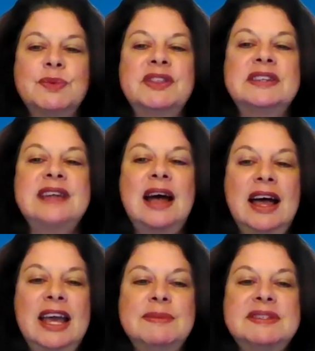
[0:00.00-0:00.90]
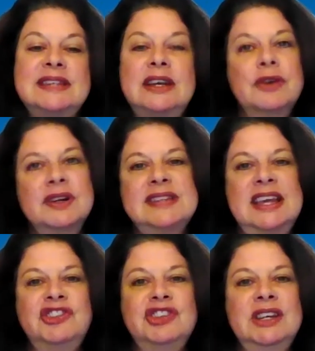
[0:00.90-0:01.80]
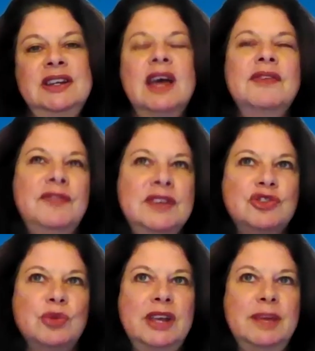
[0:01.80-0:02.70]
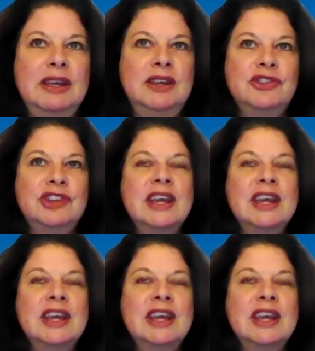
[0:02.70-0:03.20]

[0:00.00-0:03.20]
with the timed synchronization of a visual image.